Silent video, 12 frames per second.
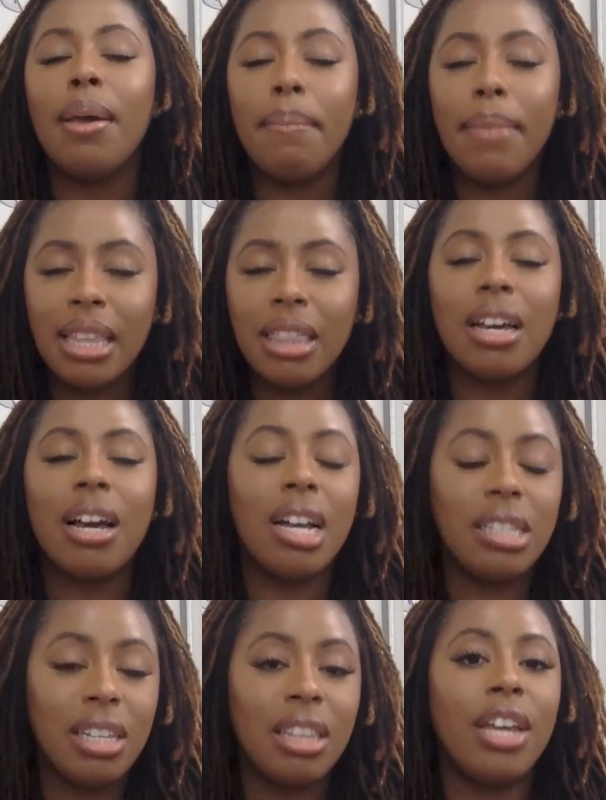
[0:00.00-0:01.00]
make the
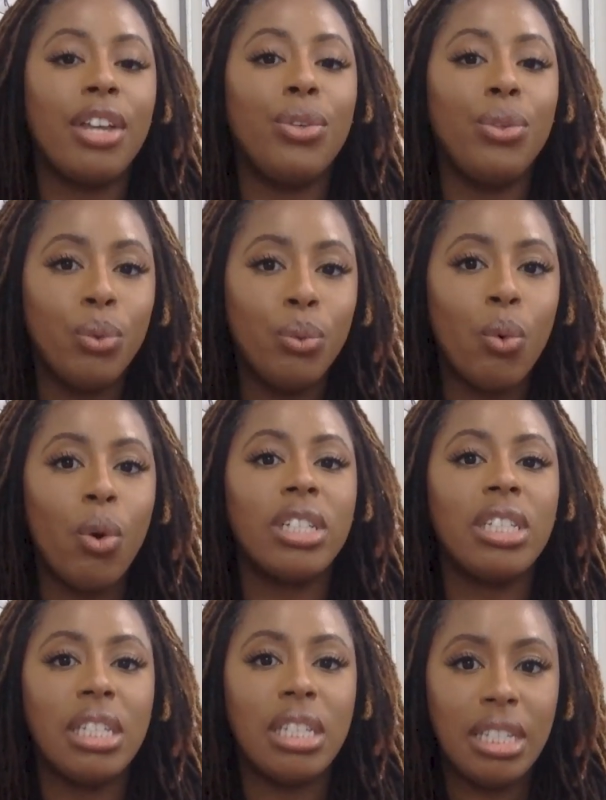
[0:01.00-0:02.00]
content that you
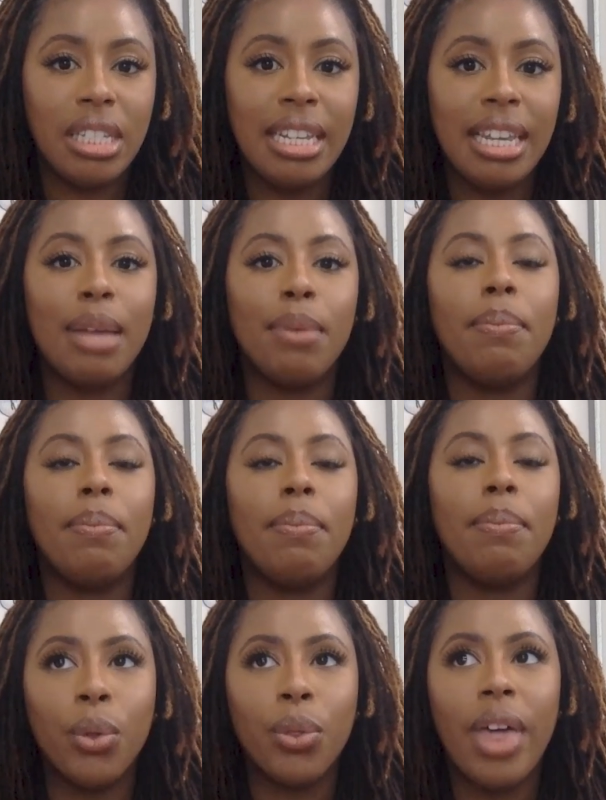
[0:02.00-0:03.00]
want to see and
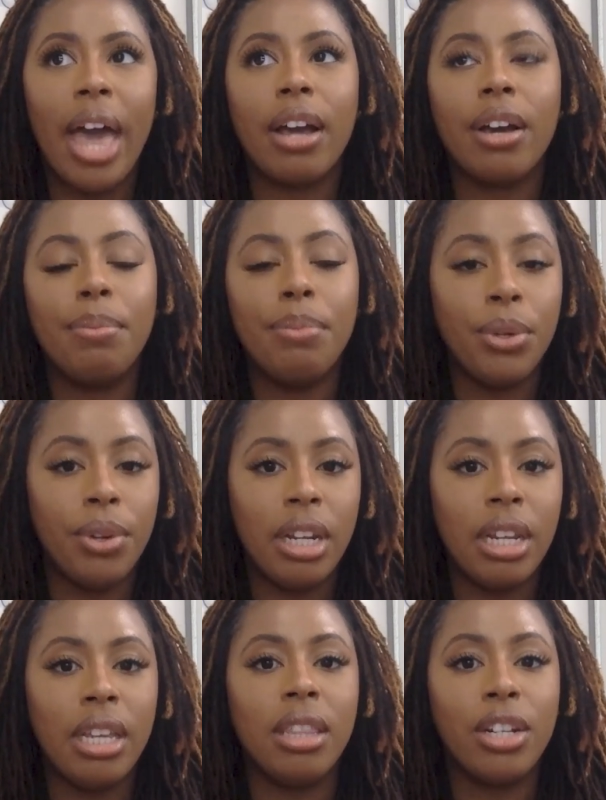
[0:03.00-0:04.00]
build that
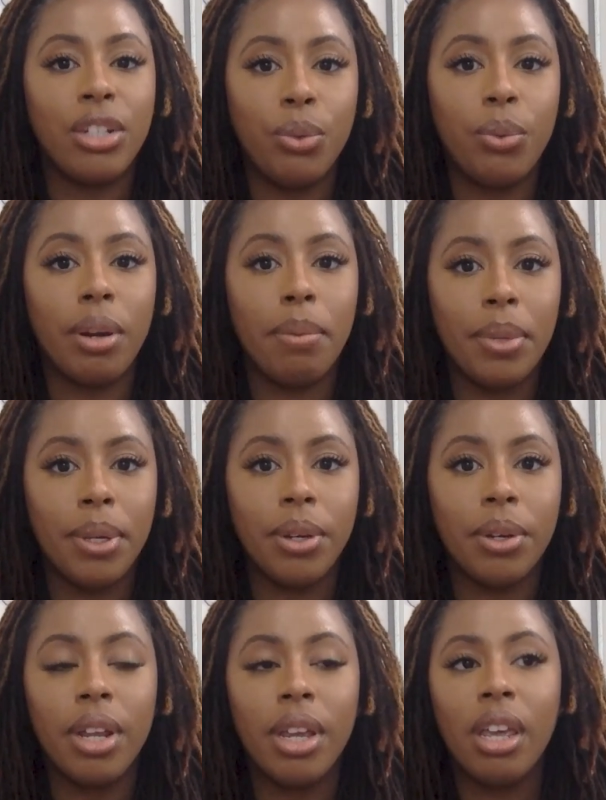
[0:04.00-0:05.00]
community that you want to
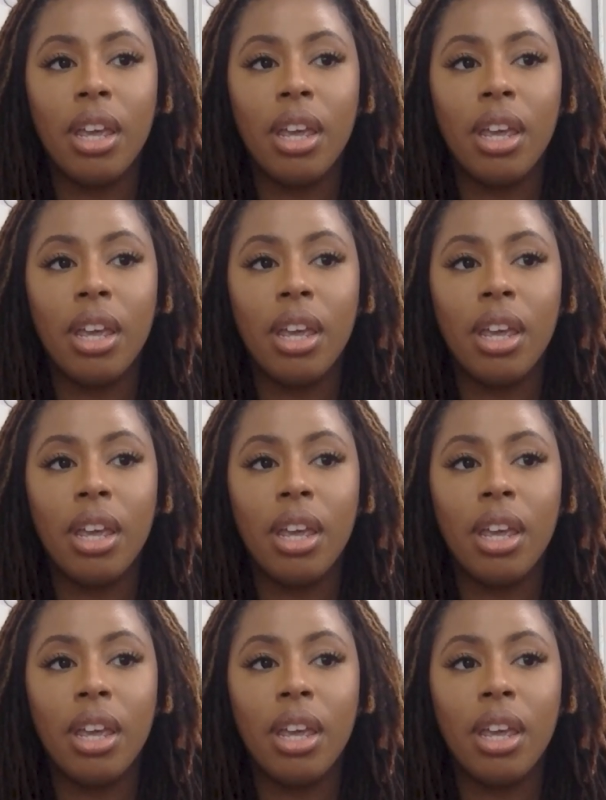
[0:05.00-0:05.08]
build.